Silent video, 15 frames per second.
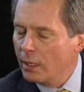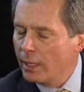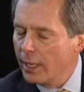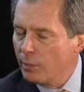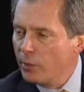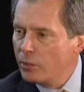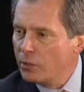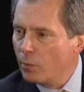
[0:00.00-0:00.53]

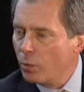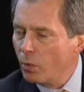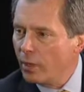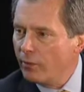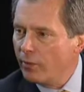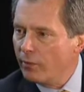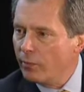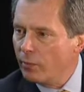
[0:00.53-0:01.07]
I'd be
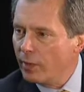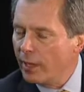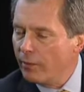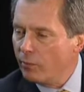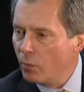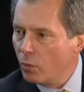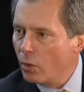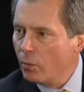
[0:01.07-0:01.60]
supportive
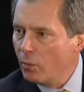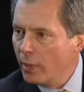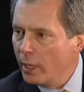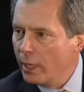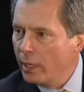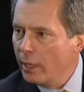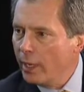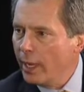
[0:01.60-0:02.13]
of more
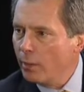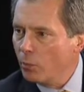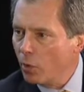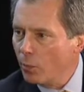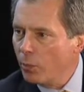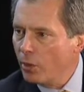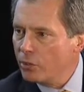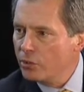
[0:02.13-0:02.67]
money and more
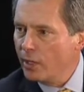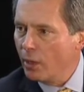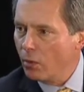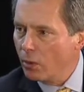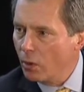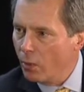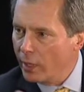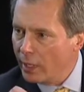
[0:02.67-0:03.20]
personnel
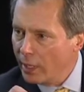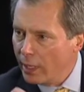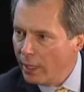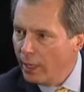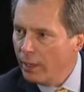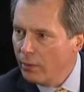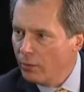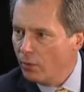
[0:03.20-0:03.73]
going
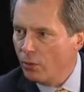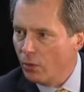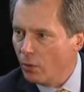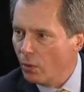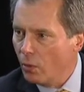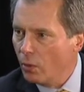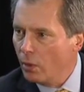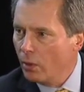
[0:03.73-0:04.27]

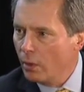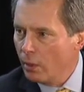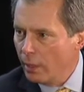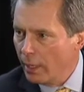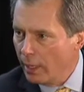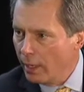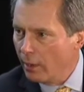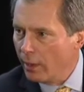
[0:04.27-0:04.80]
into
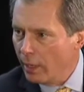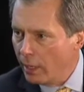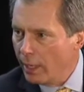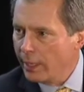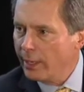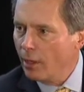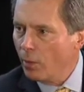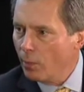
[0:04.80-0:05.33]
an area
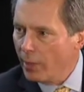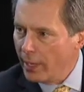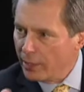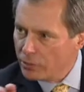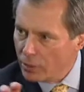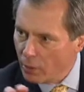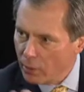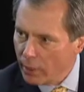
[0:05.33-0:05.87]
like El
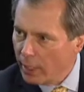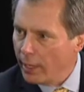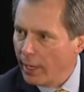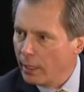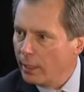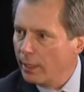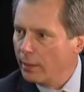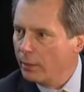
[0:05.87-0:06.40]
Paso
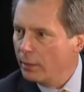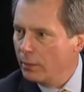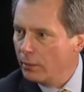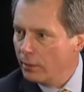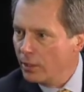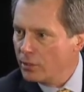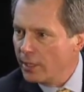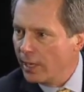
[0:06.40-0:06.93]
and
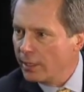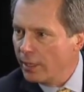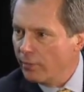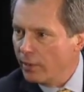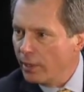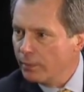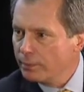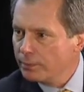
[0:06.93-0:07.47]
this
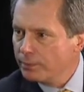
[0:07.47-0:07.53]
activity.